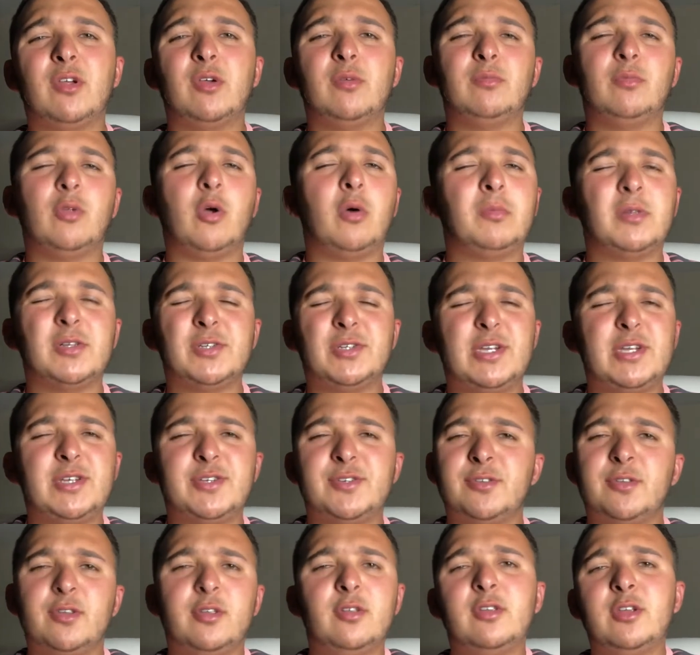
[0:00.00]
normal
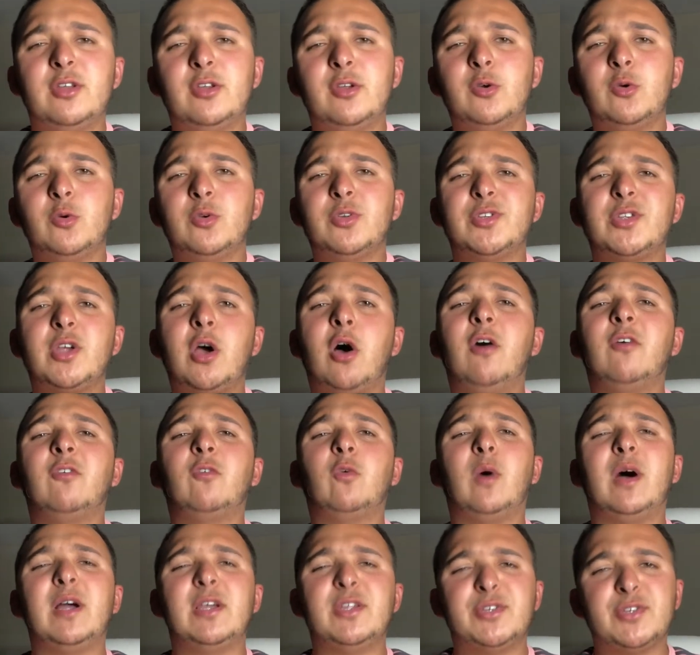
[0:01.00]
season that they do, start off
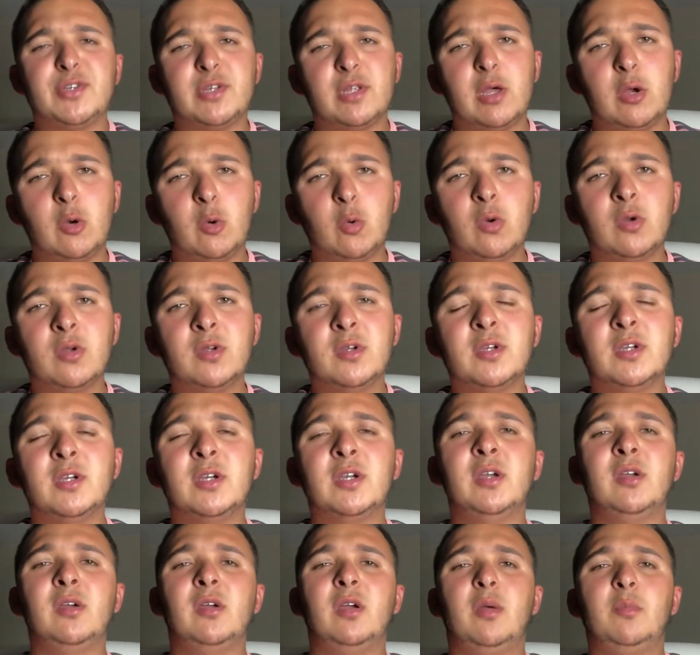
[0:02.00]
quite slow
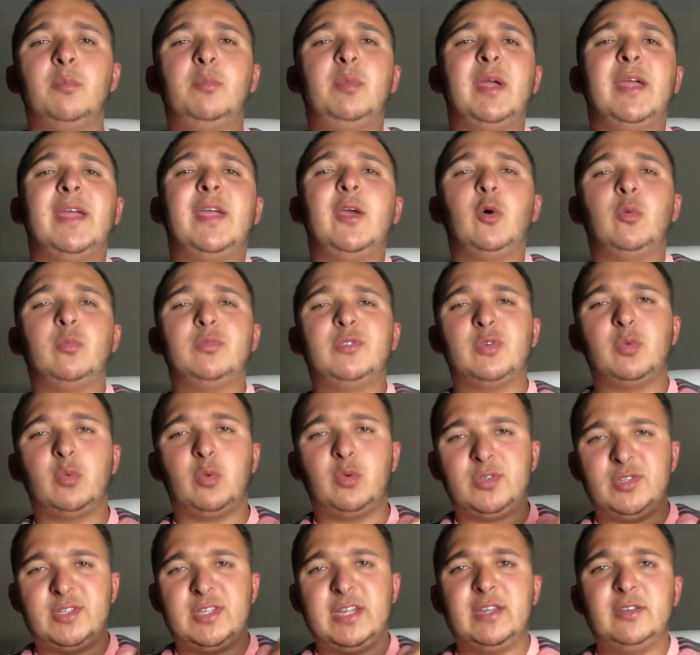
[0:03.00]
and pick it up
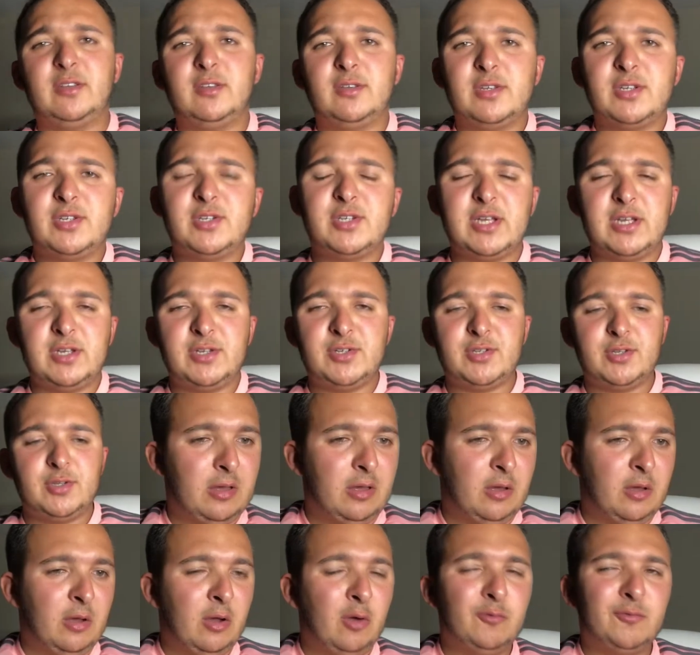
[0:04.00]
towards the end of the season.
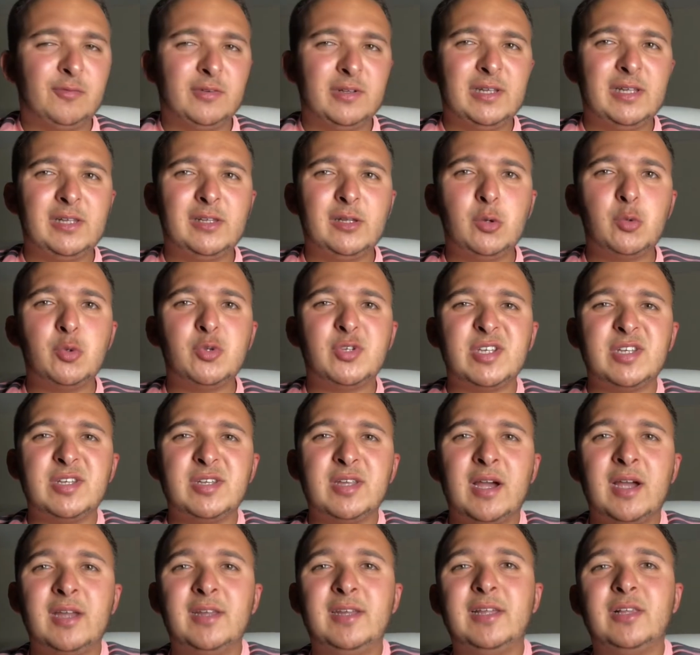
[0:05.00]
Hopefully losing
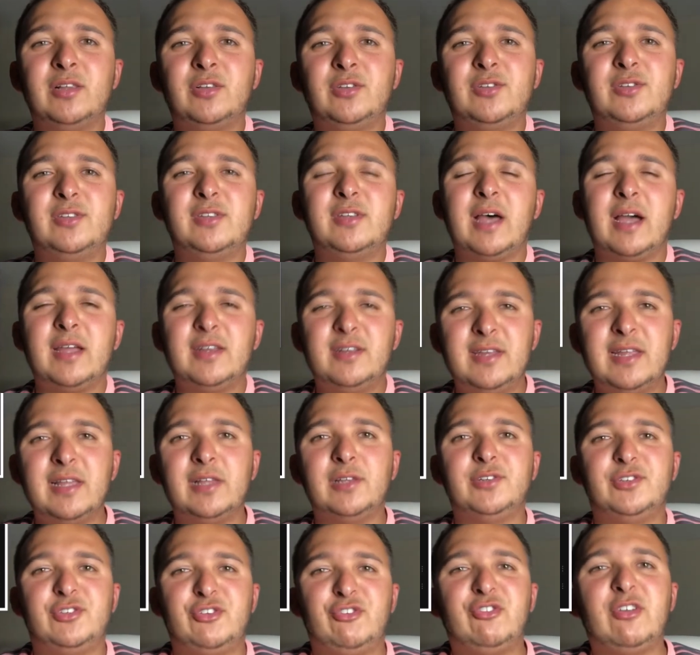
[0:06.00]

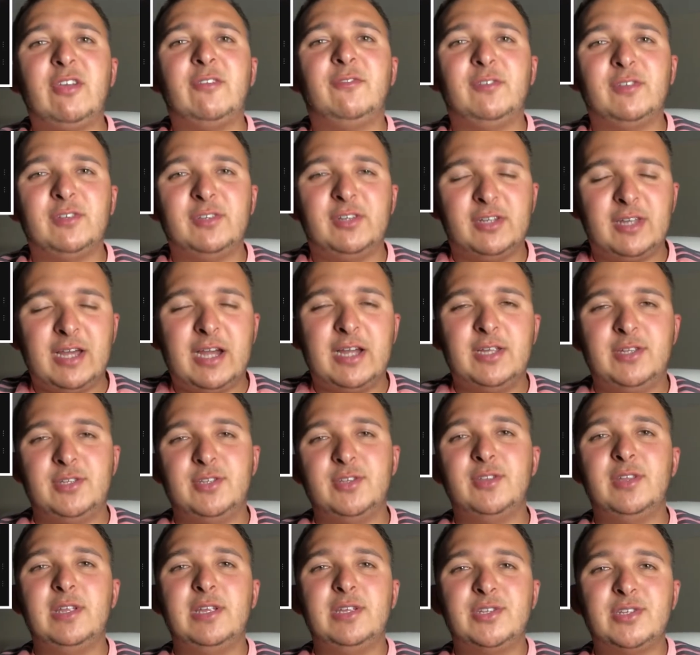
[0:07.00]
9-0 to Sheffield
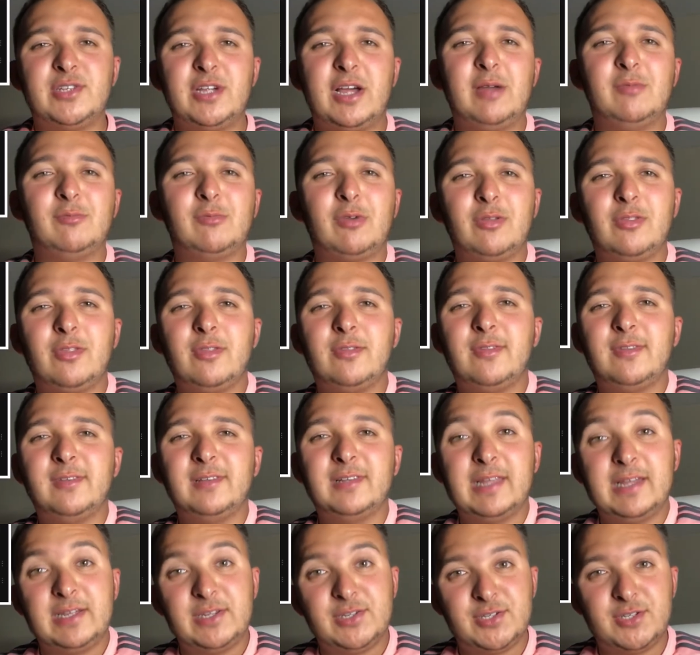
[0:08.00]
United this time rather than
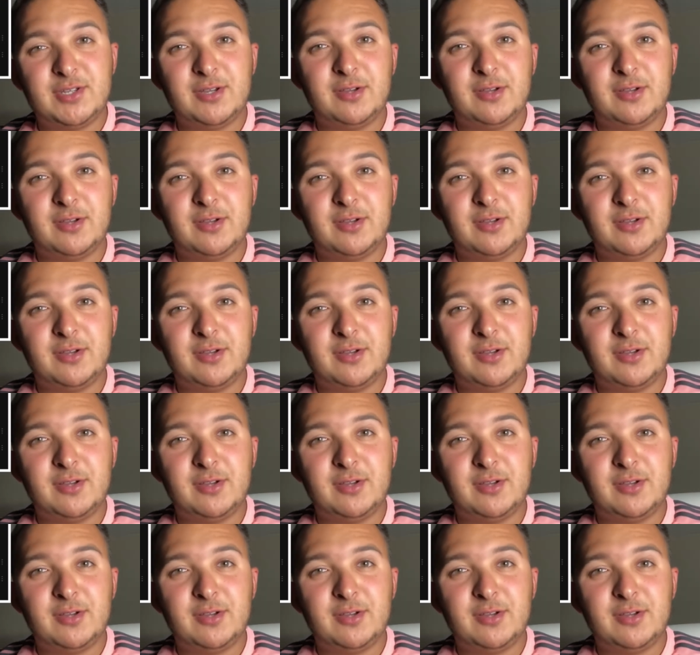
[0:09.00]
Leicester.